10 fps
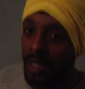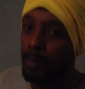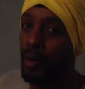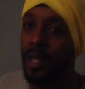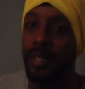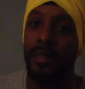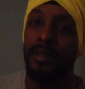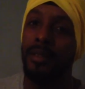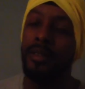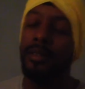in the
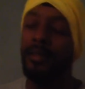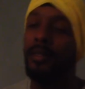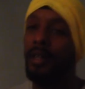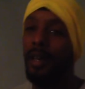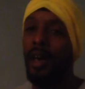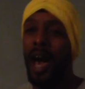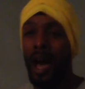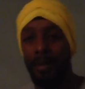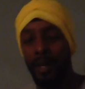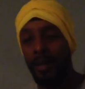prisons?
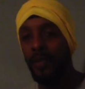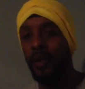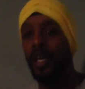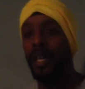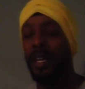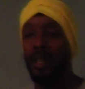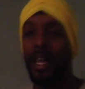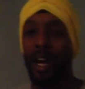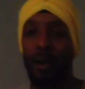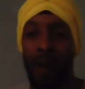How many of you can hear
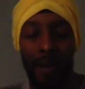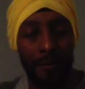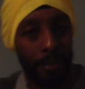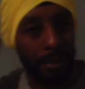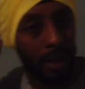that cry from